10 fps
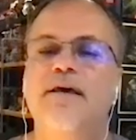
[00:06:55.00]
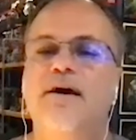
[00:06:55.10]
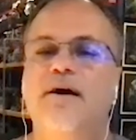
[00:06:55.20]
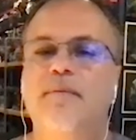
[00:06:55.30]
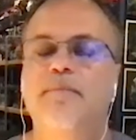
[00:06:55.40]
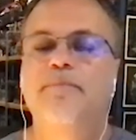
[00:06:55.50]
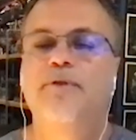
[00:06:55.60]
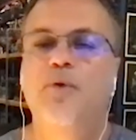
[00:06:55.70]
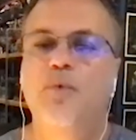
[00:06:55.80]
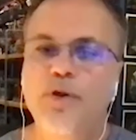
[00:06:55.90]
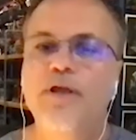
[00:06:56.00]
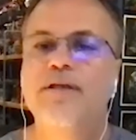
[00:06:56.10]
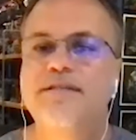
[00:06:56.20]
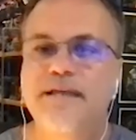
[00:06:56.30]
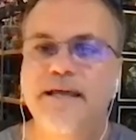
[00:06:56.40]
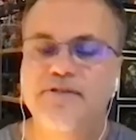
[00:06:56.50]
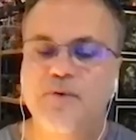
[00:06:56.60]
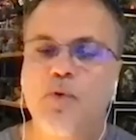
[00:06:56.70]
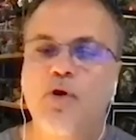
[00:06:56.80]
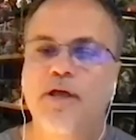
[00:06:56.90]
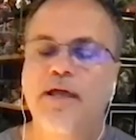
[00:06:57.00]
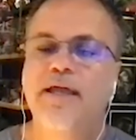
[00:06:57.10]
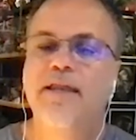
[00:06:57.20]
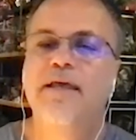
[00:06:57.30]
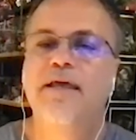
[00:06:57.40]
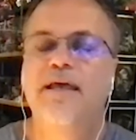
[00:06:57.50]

um you know real estate to work in